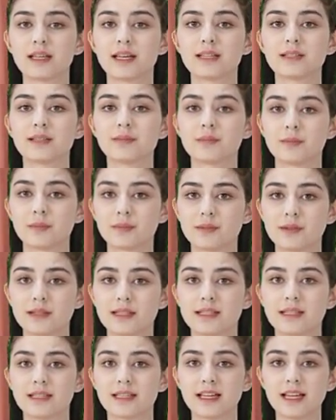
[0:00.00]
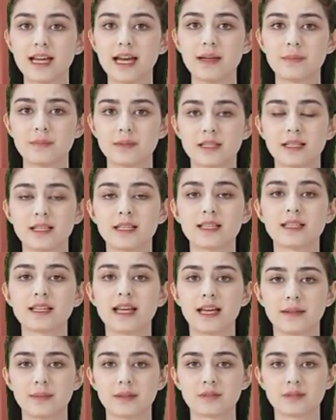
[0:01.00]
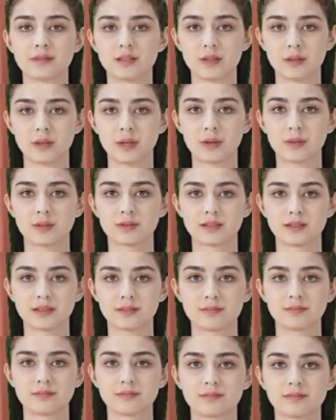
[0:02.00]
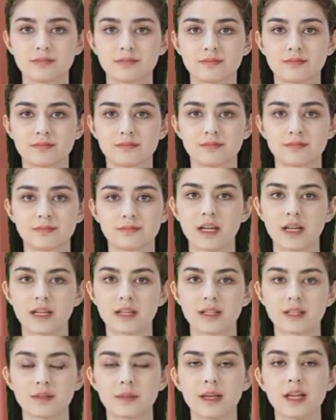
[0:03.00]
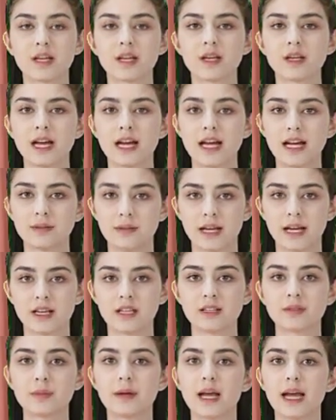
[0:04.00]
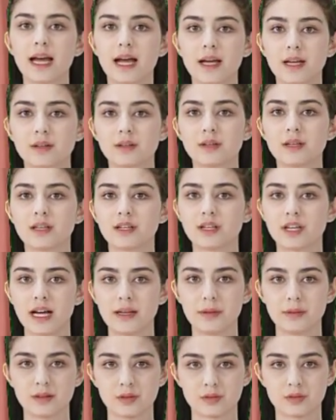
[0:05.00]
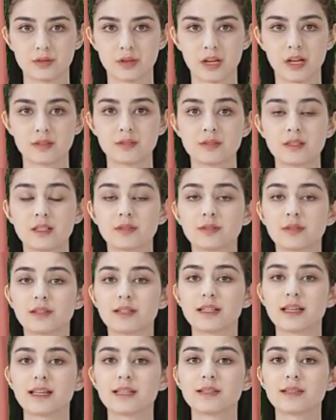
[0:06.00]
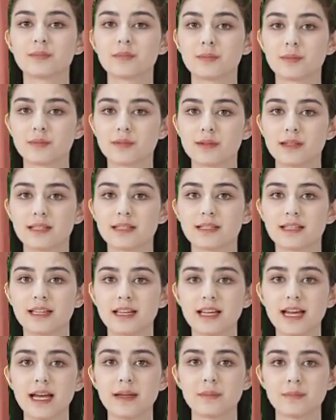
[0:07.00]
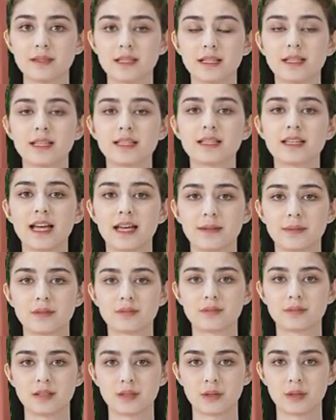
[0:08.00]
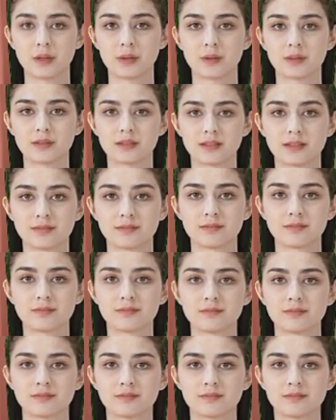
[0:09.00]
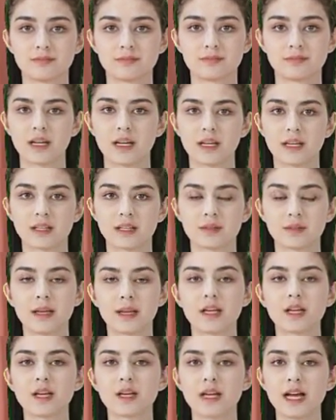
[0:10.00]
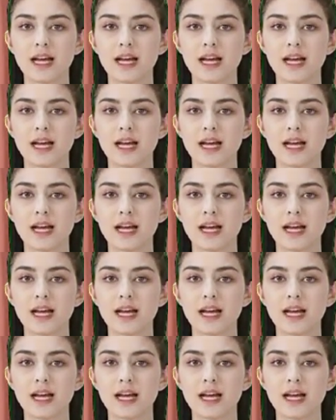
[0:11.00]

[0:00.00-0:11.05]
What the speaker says: Unprotected sexual intercourse can lead to the transfer of pathogens via exchange of body fluids. Infections passed on in this way are known as sexually transmitted infections, STIs.